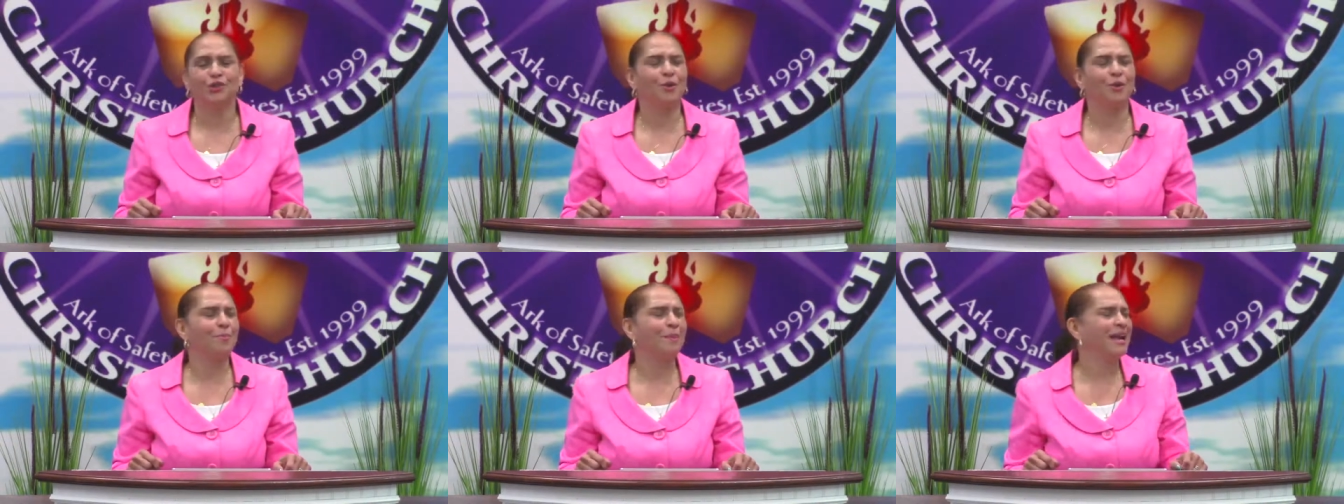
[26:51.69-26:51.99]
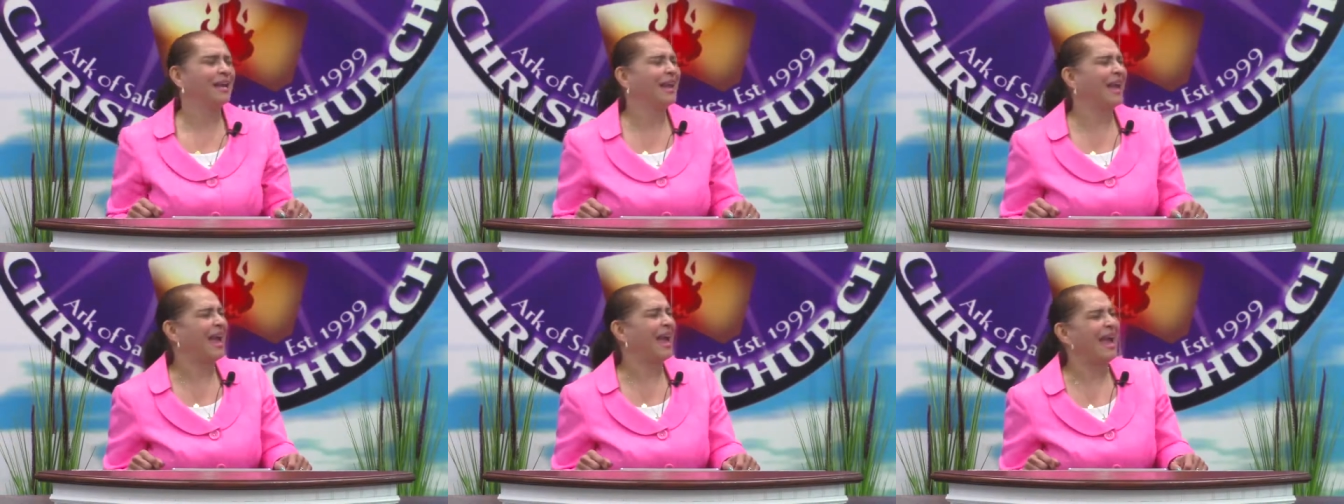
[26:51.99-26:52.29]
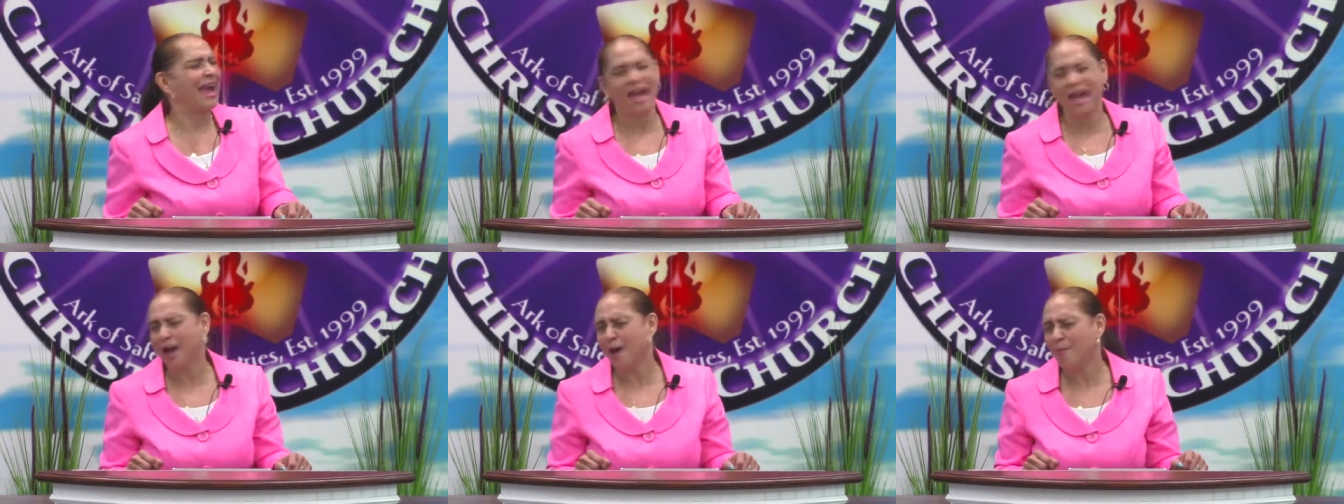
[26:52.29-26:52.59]
no matter
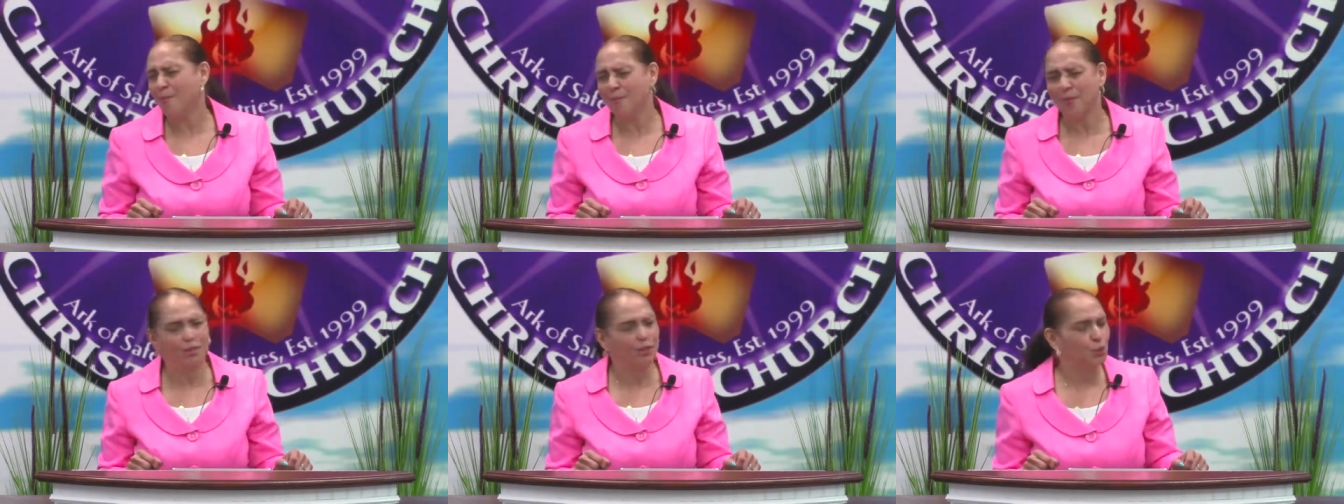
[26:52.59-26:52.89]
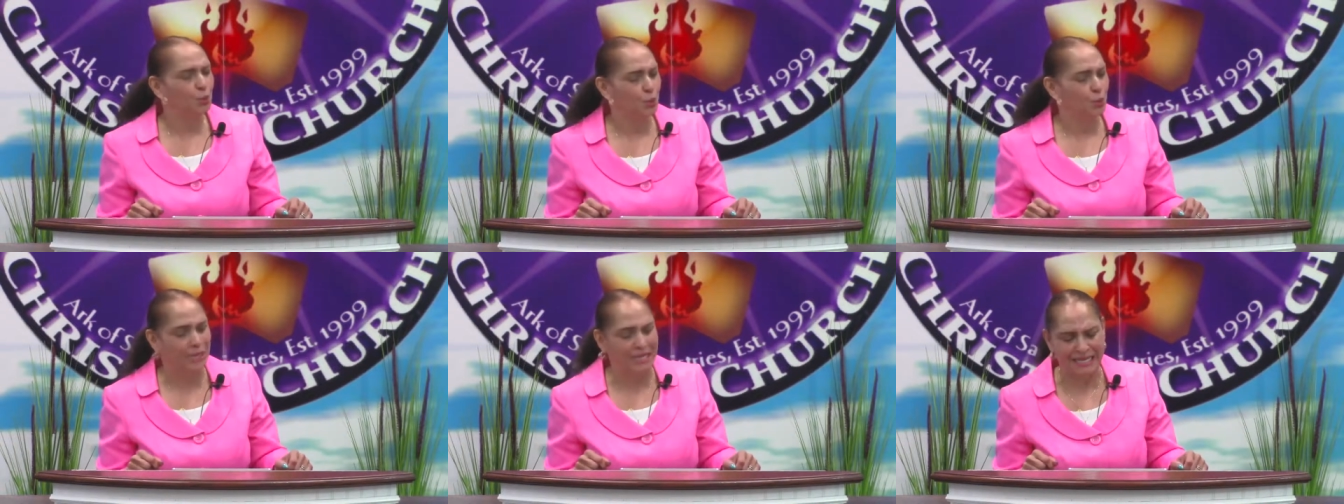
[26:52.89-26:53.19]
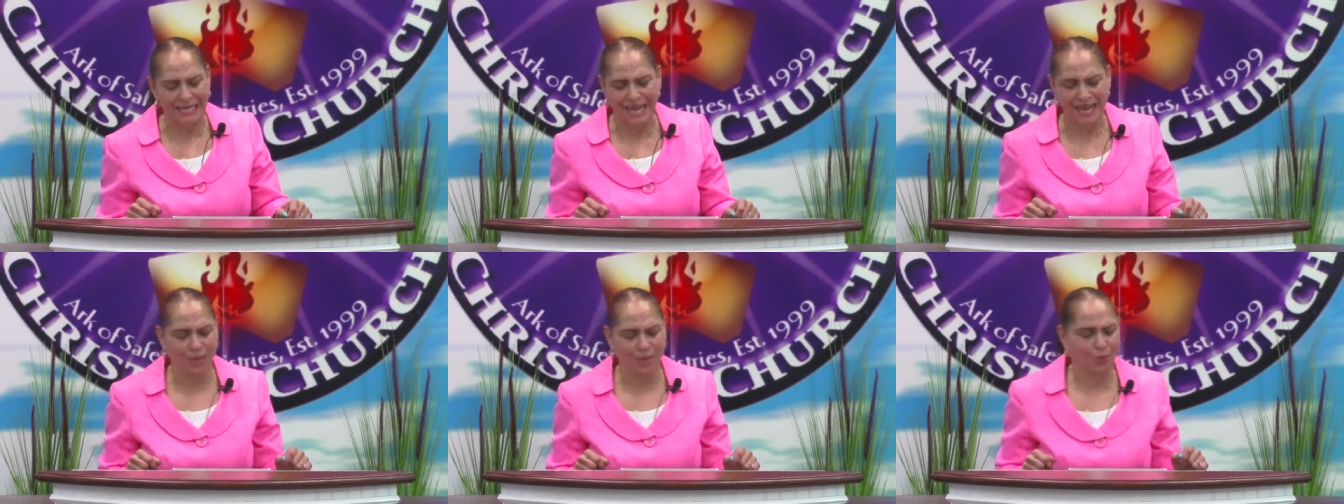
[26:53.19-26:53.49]
how much we
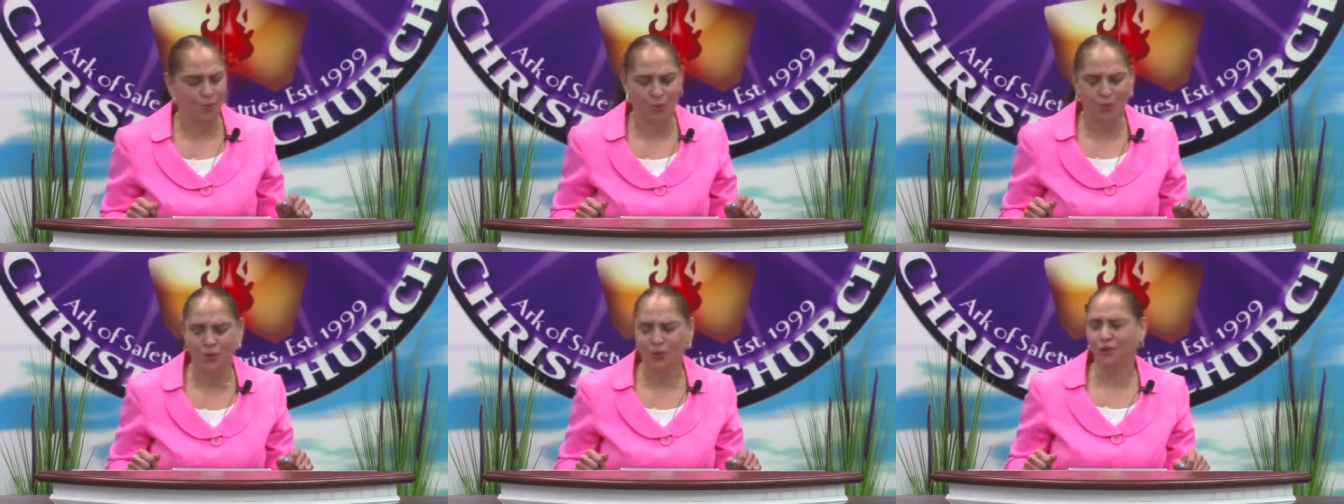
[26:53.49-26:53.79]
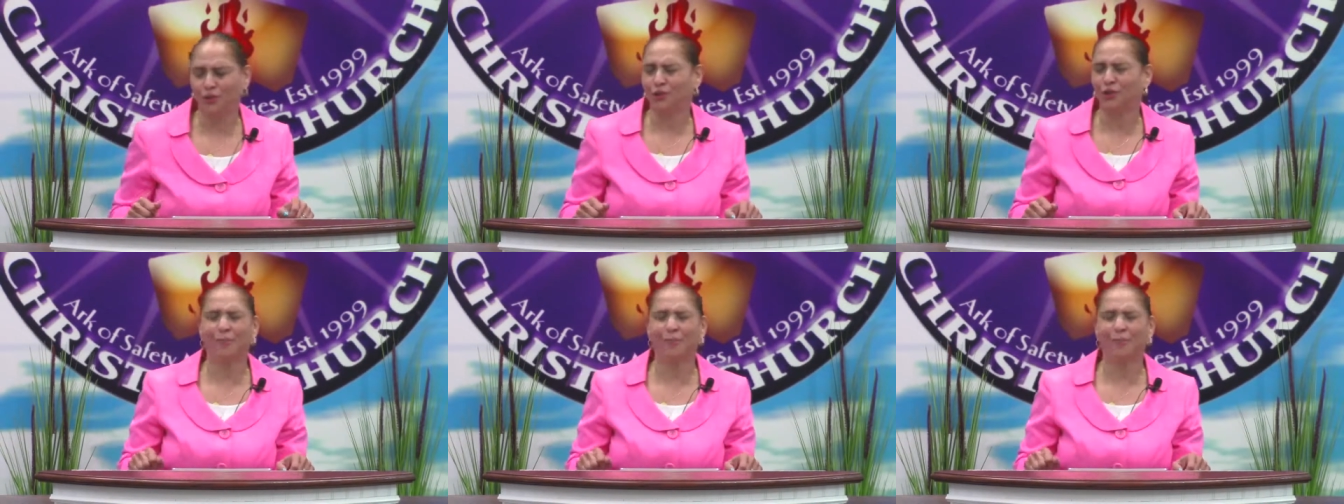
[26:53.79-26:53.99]
network,